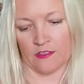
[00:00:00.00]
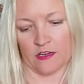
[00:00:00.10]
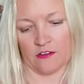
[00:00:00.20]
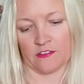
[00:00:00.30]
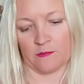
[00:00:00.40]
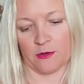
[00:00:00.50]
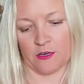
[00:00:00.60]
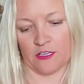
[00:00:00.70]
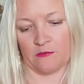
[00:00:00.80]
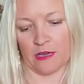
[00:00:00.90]
There is a
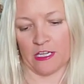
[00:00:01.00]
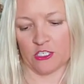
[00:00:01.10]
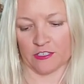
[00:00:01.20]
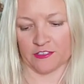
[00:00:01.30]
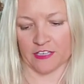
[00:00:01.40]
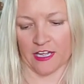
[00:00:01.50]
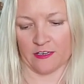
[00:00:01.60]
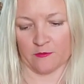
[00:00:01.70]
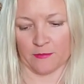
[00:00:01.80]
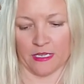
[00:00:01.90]
burning rage inside
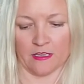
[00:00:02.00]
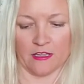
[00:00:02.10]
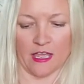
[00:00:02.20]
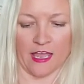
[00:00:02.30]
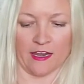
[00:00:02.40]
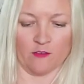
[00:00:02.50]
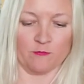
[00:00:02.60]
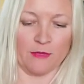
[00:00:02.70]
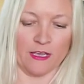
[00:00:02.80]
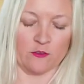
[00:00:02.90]
of me, and I've
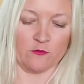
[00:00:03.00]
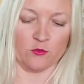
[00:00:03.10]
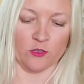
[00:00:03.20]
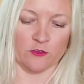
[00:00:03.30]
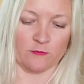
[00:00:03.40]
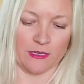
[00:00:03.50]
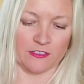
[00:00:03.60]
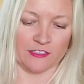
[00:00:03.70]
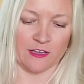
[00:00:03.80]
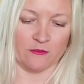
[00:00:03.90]
made a fool of
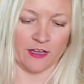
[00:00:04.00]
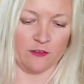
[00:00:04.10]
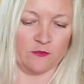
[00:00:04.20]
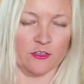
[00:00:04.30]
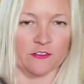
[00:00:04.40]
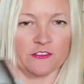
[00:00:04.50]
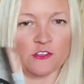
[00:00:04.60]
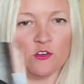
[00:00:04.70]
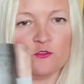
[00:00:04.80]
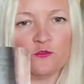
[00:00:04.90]
myself. I feel
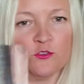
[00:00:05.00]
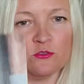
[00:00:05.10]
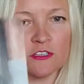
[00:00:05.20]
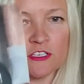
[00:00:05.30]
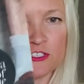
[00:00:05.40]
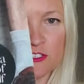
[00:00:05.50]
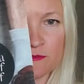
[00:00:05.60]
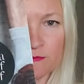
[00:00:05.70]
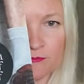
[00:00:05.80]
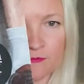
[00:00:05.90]
so foolish.